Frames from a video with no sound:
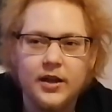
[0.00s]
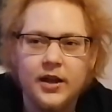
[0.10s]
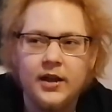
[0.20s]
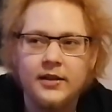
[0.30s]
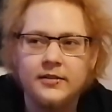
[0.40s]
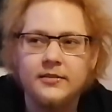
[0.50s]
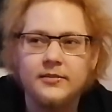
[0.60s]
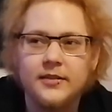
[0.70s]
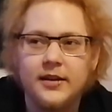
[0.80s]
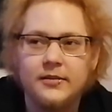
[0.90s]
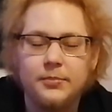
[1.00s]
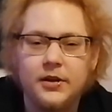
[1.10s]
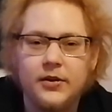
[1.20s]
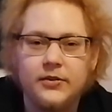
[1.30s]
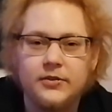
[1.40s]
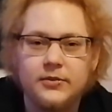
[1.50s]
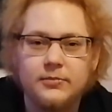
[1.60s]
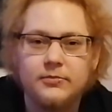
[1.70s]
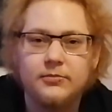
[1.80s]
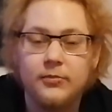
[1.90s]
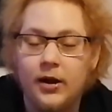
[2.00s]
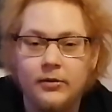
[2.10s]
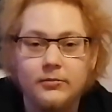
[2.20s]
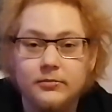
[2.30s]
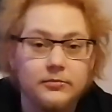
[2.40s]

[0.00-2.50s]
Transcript: And that's because, well,